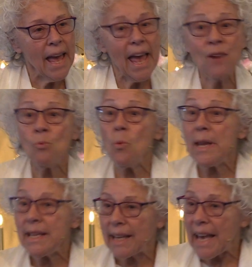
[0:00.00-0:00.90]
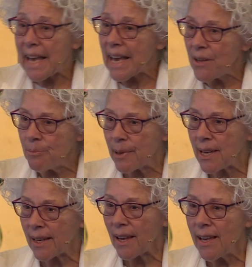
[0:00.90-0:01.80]
And we can
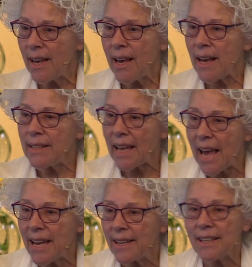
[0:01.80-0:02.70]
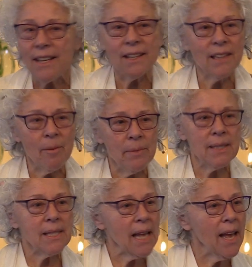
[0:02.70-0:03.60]
be. Again, let me
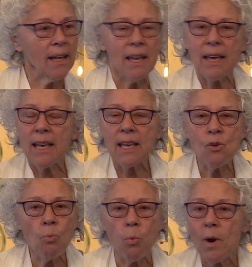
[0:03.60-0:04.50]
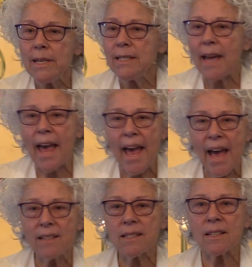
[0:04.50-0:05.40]
say, he wouldn't
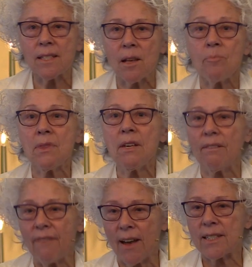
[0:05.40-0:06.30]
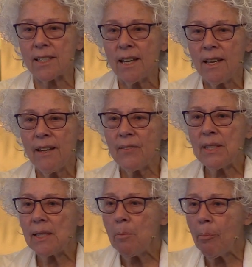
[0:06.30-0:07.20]
ask something of us
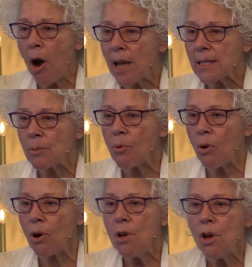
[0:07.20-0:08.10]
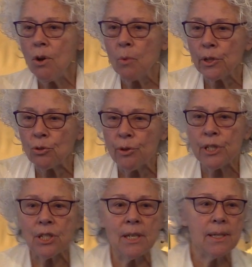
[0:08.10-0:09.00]
that's impossible. Would
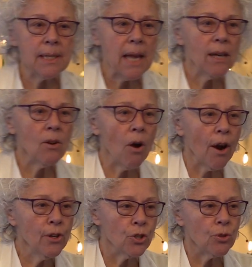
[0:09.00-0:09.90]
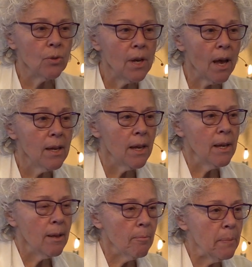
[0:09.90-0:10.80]
Krishna say to Arjuna,
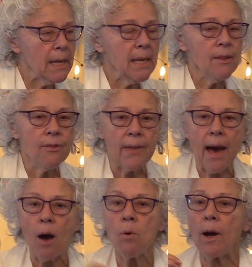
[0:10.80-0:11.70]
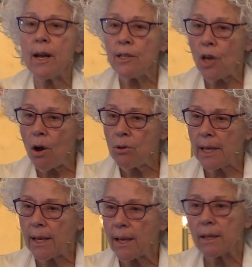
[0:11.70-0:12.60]
Be thou a
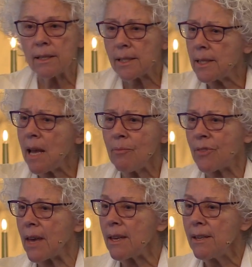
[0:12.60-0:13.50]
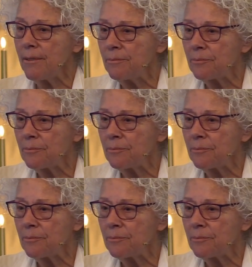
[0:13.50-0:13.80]
yogi? same thing.